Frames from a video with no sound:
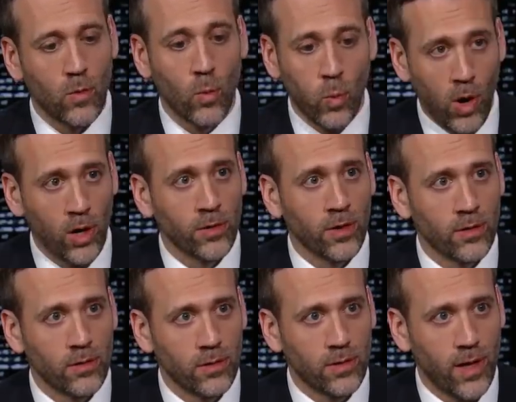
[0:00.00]
one, the,
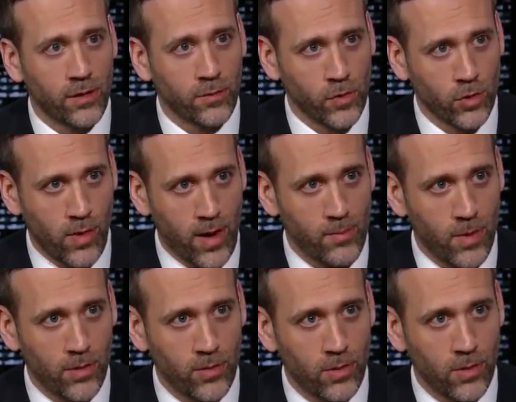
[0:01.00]
the death of your
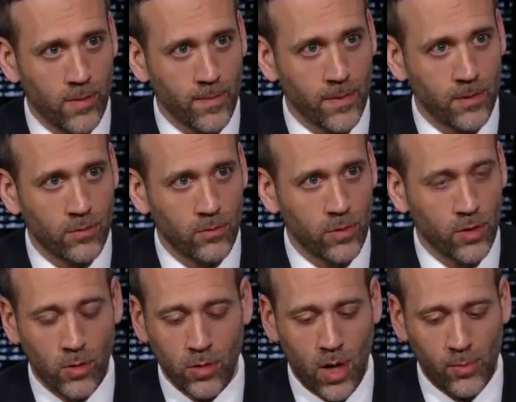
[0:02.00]
grandmother. Yeah. You
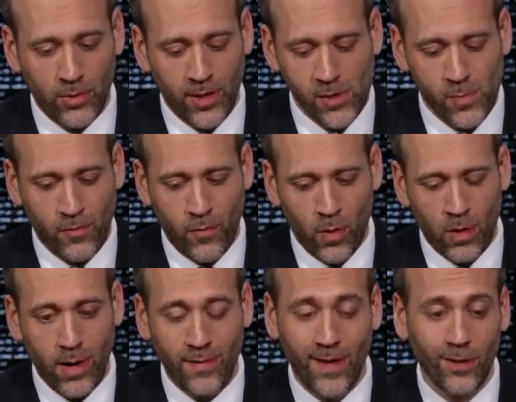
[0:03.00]
know, a couple days
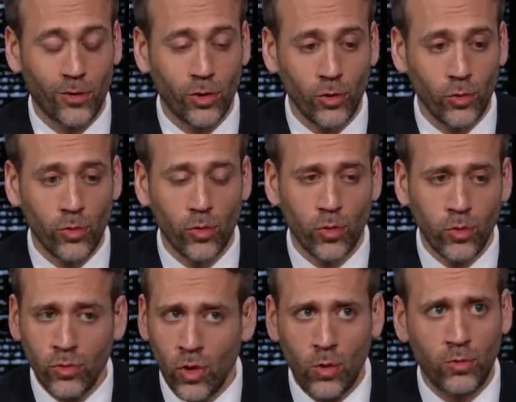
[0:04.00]
before, and then two,
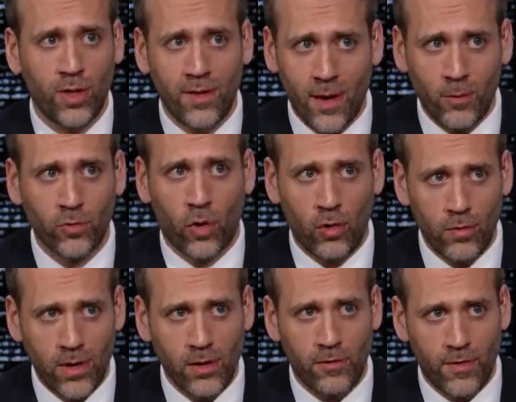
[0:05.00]
who knows how that was
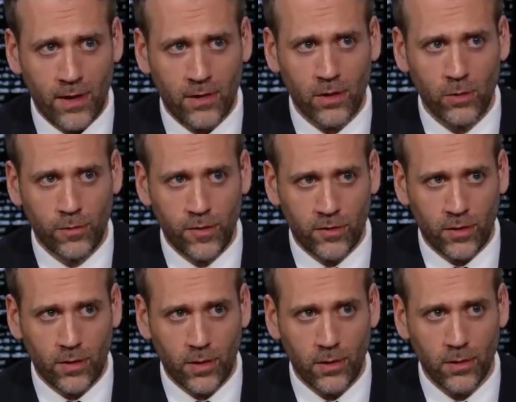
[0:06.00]
already affecting you
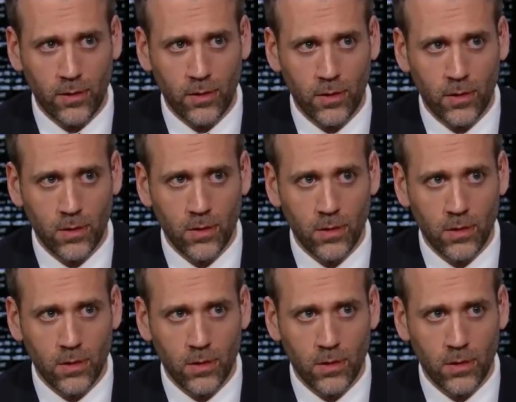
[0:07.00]
physically? Very true. Very true.